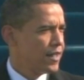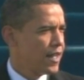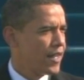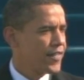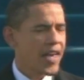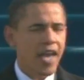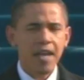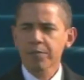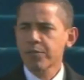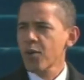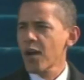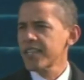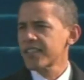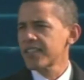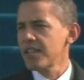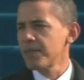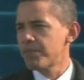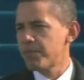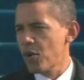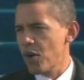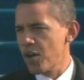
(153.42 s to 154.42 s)
I thank
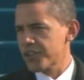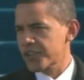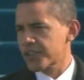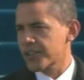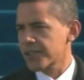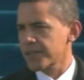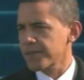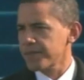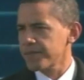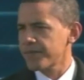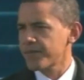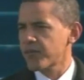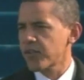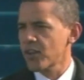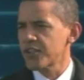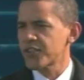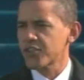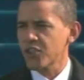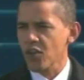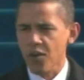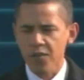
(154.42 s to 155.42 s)
President Bush
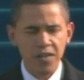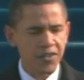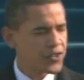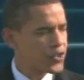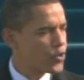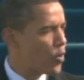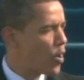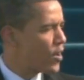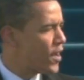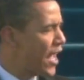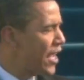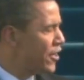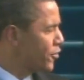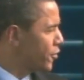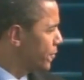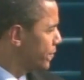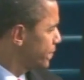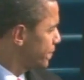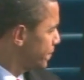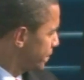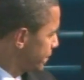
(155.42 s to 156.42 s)
for his service to our
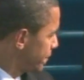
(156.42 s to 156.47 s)
nation.